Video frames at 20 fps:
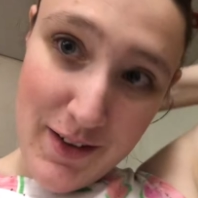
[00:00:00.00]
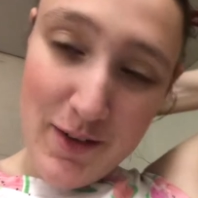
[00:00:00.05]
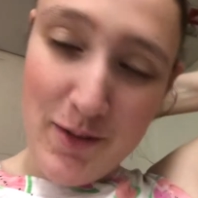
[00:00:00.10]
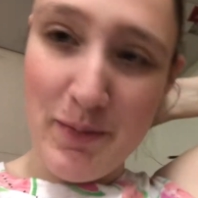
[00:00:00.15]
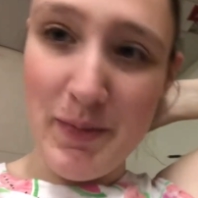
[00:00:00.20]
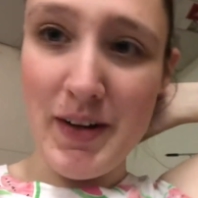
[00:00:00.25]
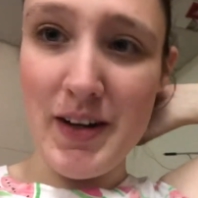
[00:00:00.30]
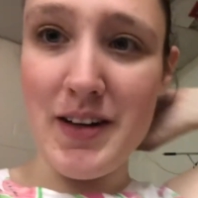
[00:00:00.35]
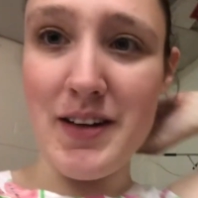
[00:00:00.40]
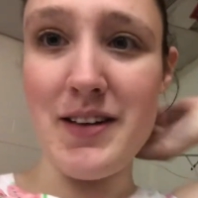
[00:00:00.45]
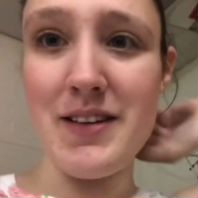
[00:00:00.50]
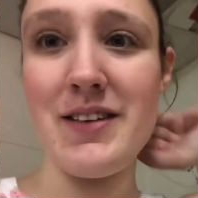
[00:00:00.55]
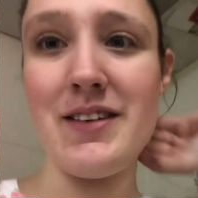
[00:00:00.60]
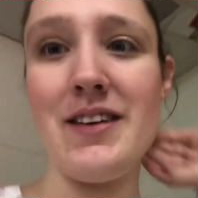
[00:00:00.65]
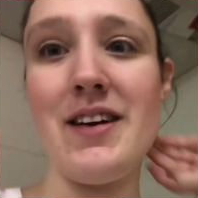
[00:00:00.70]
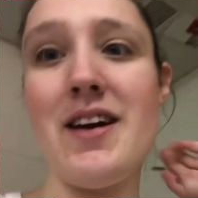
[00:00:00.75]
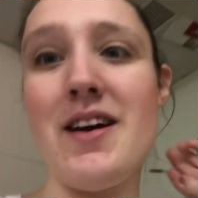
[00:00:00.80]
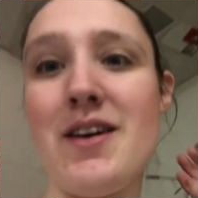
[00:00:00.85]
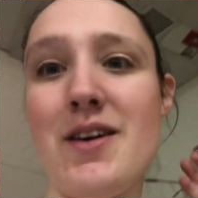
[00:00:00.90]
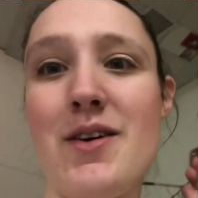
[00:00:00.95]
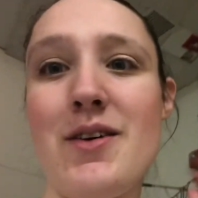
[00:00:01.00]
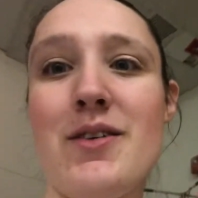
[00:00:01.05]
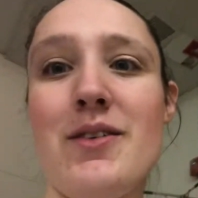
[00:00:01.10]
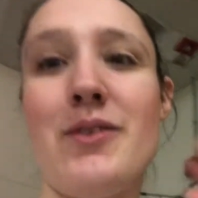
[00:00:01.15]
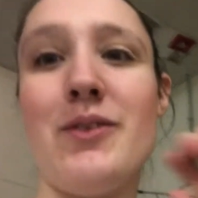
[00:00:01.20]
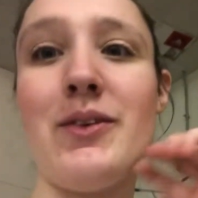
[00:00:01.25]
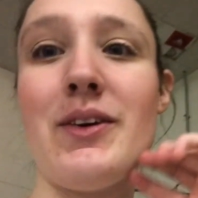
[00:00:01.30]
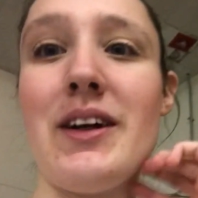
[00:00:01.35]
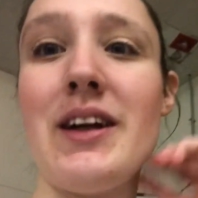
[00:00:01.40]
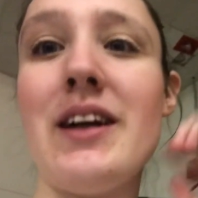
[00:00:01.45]
But yeah, so
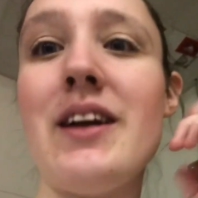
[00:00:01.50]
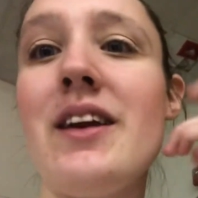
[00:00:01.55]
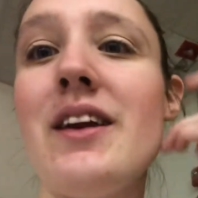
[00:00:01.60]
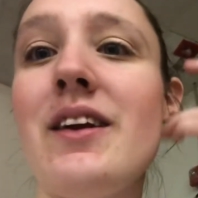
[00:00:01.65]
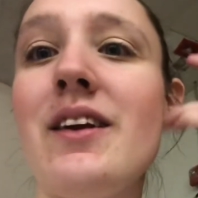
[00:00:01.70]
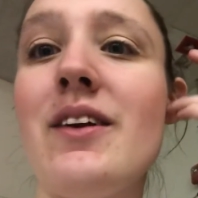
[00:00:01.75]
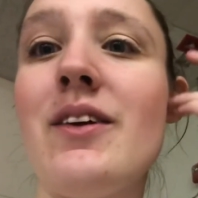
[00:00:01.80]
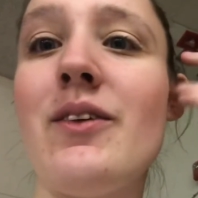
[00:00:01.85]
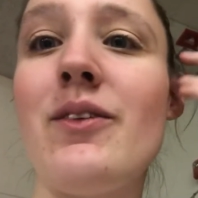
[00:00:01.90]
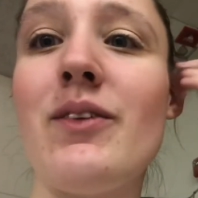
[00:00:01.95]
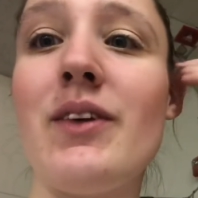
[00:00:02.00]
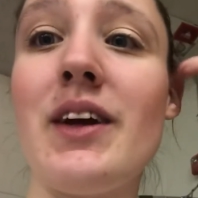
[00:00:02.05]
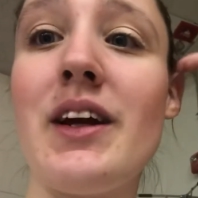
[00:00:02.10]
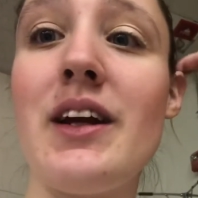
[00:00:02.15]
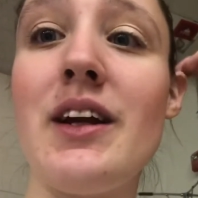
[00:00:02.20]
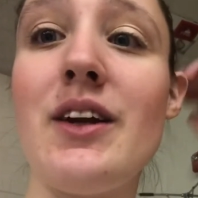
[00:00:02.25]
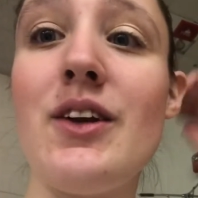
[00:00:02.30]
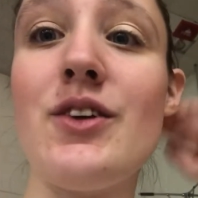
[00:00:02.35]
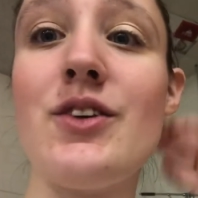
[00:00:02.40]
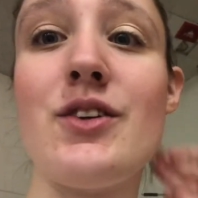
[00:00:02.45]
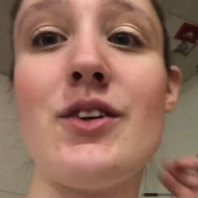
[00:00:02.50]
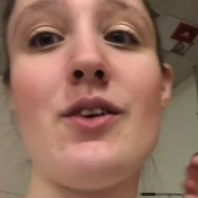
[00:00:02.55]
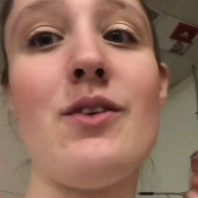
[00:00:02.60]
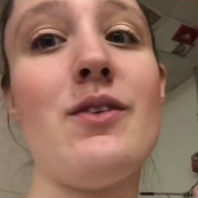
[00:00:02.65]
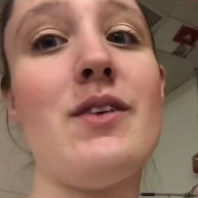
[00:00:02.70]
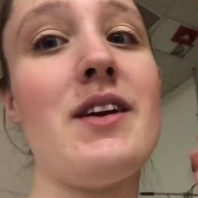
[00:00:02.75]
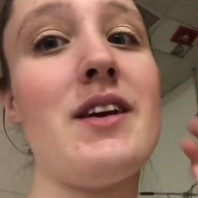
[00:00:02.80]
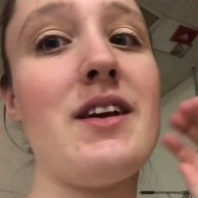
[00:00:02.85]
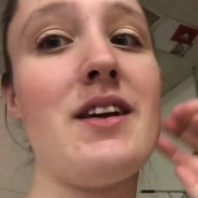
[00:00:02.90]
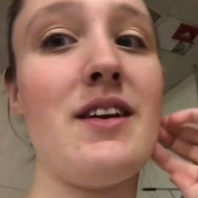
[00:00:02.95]
we're 15. getting we're getting show
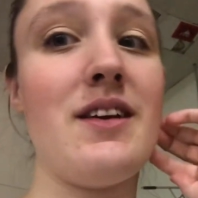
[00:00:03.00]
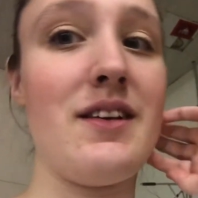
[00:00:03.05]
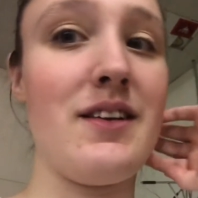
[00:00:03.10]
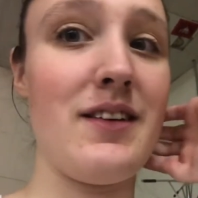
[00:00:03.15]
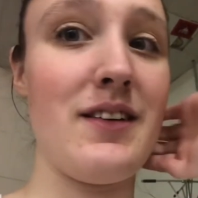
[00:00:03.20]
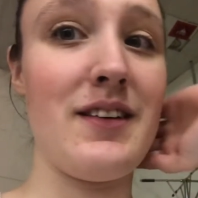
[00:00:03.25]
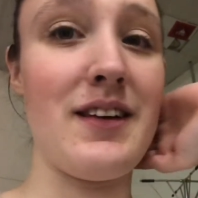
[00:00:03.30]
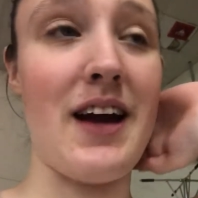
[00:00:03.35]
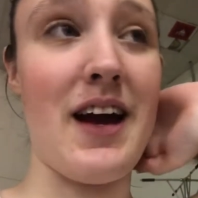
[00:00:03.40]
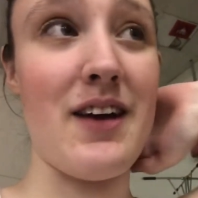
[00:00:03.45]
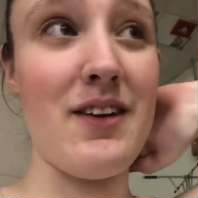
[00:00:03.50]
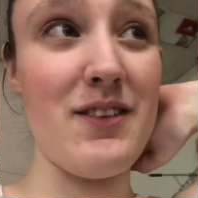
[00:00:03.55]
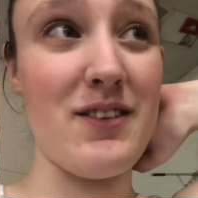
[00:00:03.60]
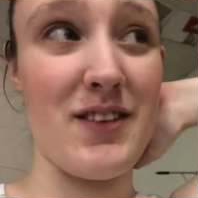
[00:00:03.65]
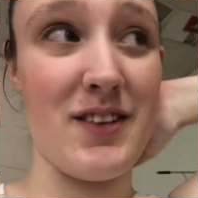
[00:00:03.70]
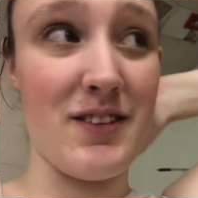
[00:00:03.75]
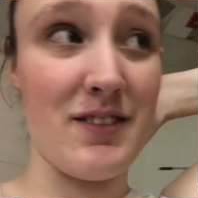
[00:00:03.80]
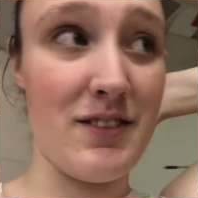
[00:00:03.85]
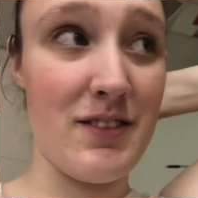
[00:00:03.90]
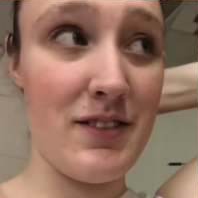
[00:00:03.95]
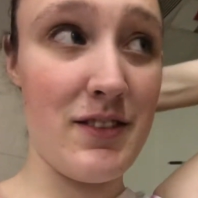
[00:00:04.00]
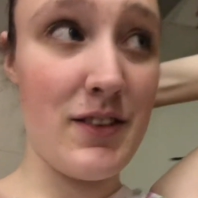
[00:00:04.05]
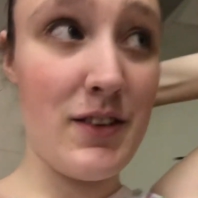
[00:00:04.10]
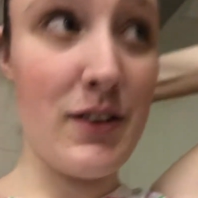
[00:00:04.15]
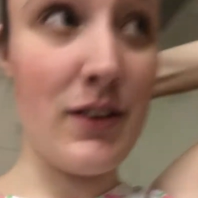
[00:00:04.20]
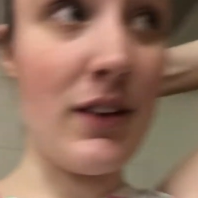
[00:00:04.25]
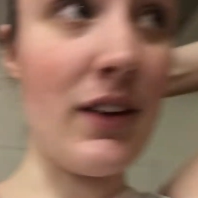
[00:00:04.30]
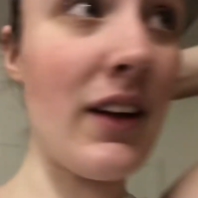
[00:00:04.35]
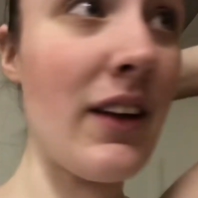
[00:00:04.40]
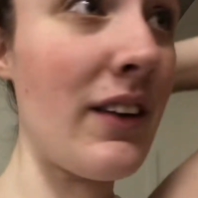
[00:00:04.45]
ready. Yeah, I don't know.
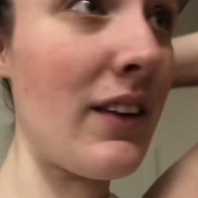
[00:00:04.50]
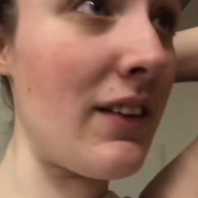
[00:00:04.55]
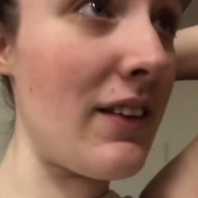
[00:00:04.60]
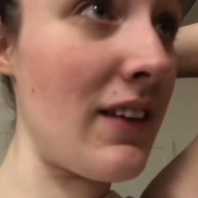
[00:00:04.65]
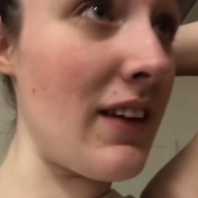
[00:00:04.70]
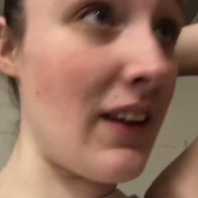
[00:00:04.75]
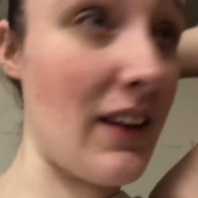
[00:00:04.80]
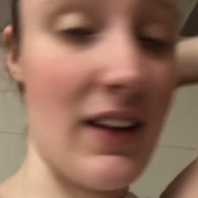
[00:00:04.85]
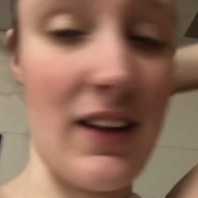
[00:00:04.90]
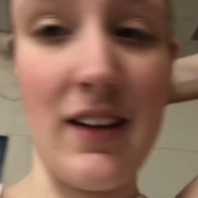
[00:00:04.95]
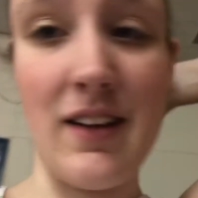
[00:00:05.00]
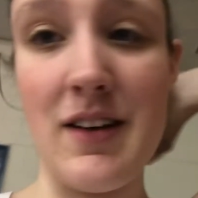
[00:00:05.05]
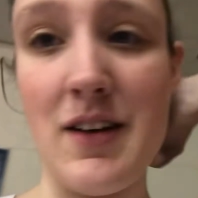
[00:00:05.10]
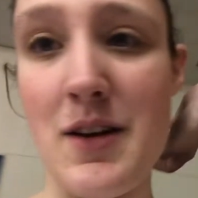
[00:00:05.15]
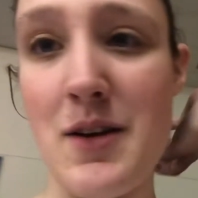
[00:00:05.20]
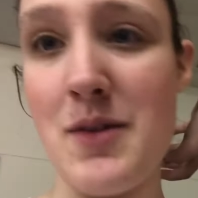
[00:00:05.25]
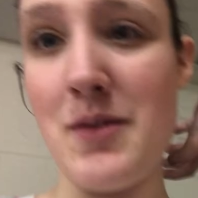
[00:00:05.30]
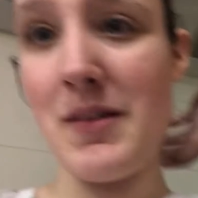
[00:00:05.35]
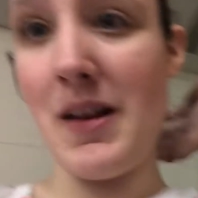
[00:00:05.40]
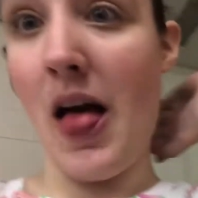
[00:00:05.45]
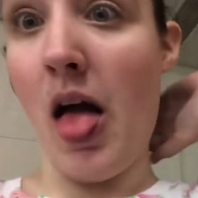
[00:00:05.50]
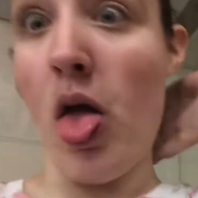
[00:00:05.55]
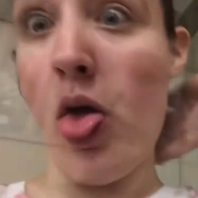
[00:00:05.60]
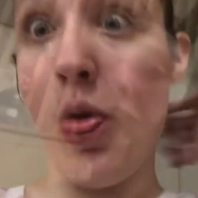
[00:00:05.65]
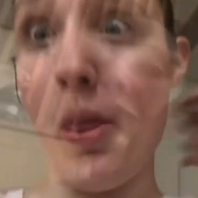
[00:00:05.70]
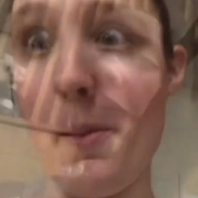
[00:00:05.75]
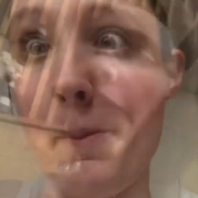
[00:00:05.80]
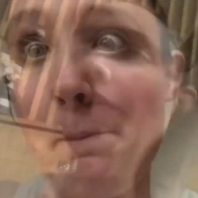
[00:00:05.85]
Look at the thingy. 13.